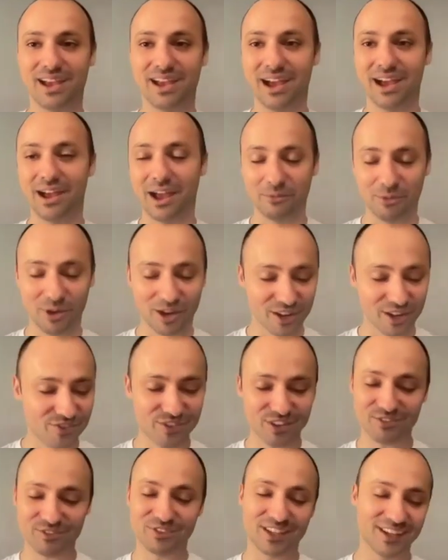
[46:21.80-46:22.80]
I want to
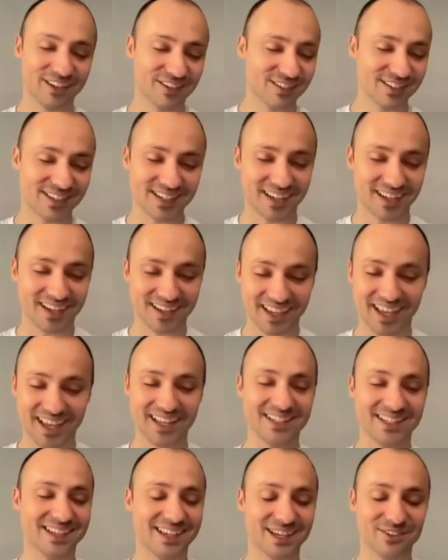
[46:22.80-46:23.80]
shift gears
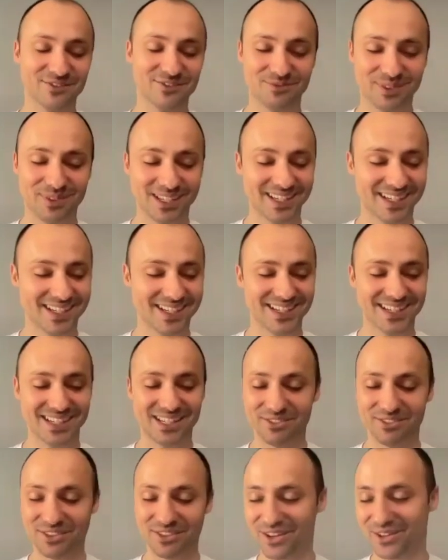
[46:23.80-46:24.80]
again, Dave, because
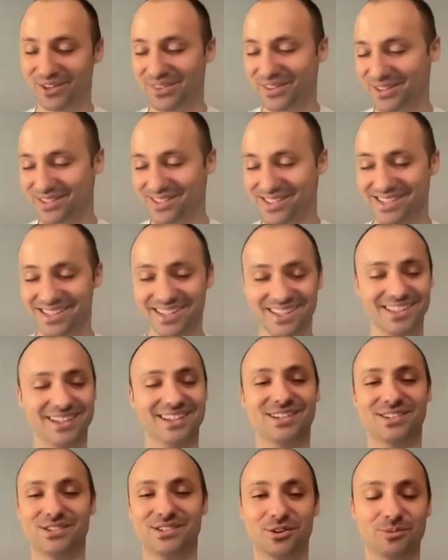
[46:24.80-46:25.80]
even though there's
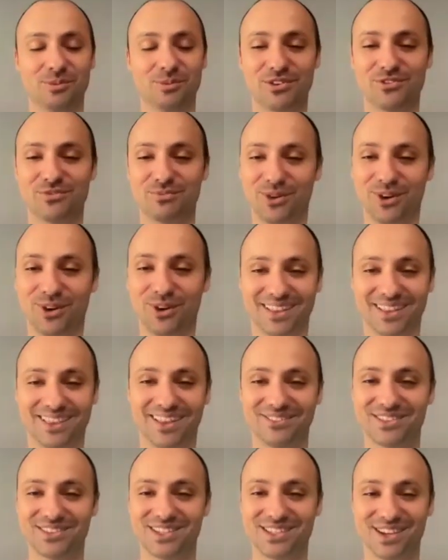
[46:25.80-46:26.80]
so much more I'd
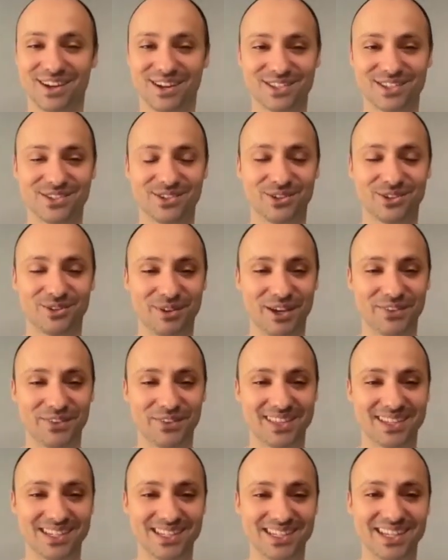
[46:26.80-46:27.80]
love to talk to you
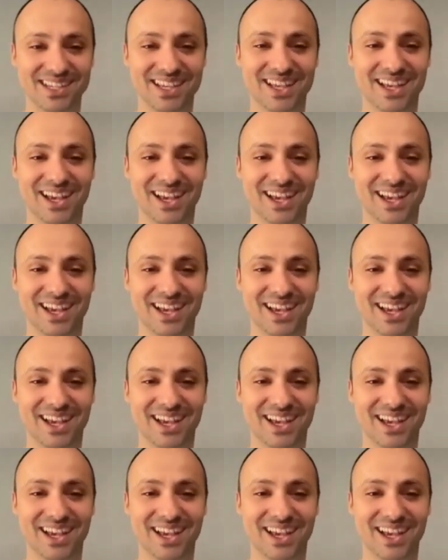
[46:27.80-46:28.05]
about this,